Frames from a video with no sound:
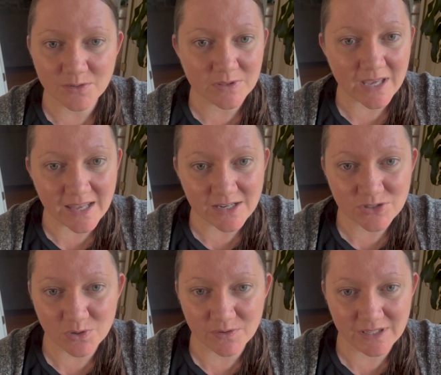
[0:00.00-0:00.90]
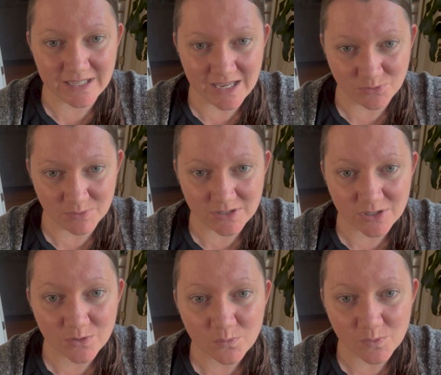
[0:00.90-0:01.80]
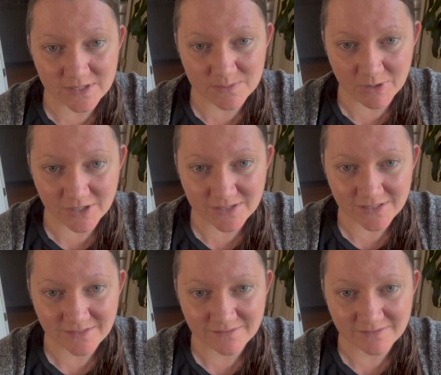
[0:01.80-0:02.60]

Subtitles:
with any sort of engagement with spirit.